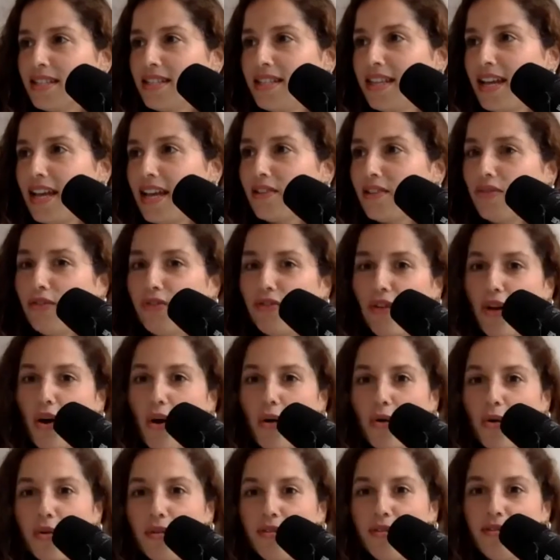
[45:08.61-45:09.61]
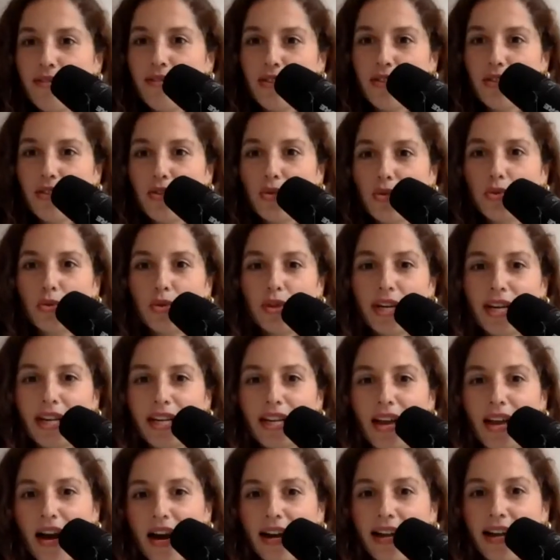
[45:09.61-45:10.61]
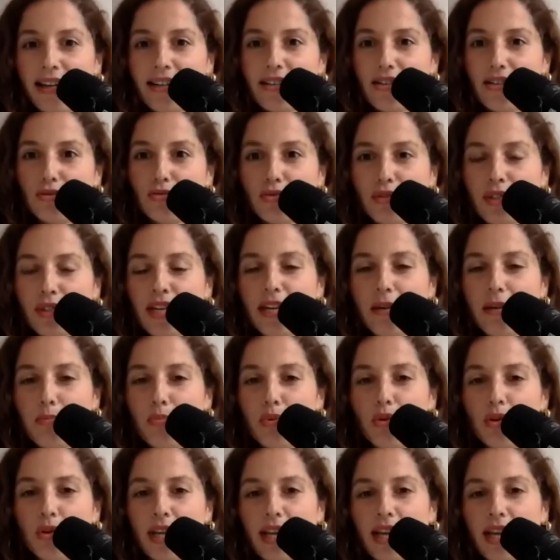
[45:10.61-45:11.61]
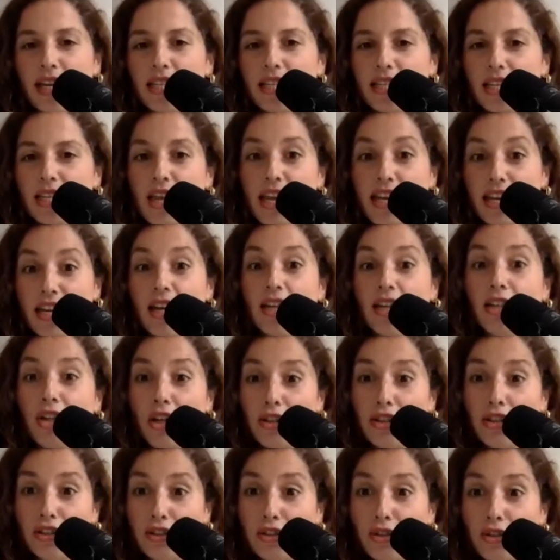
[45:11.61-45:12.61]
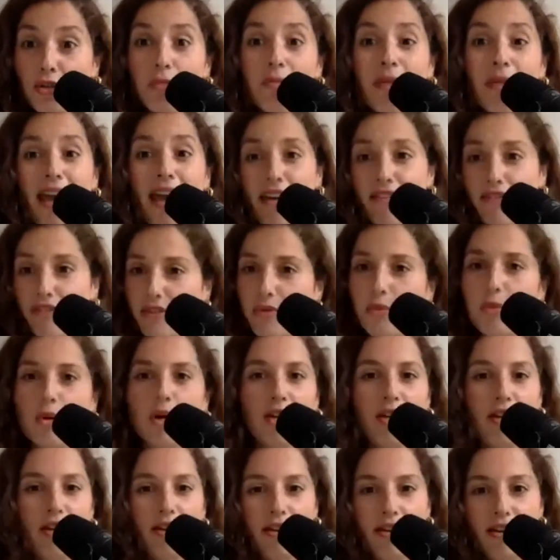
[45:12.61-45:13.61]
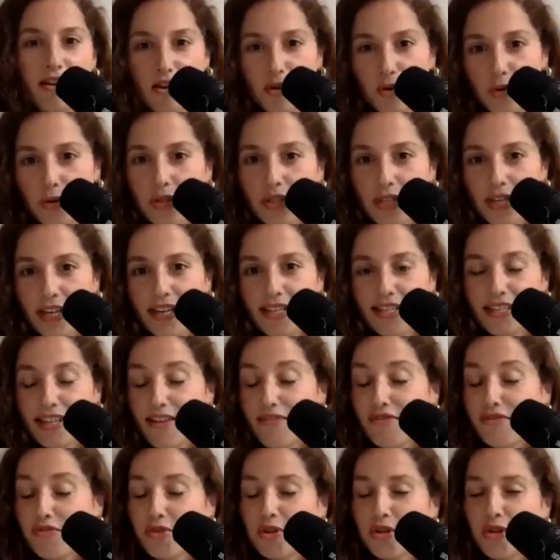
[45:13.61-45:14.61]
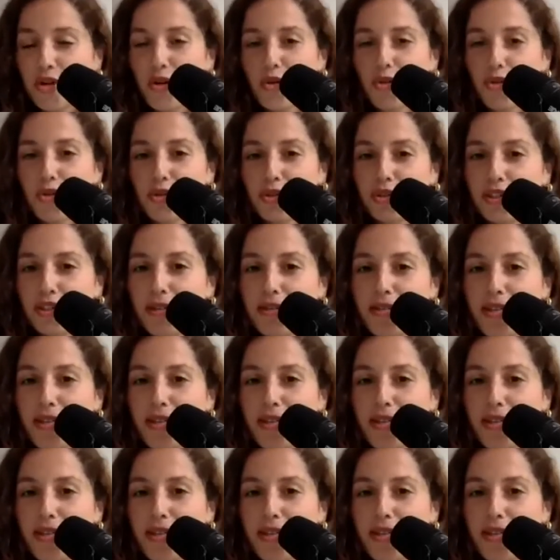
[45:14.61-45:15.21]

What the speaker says: that phone during night, really putting it in another room, everyone knows it. Everyone knows screen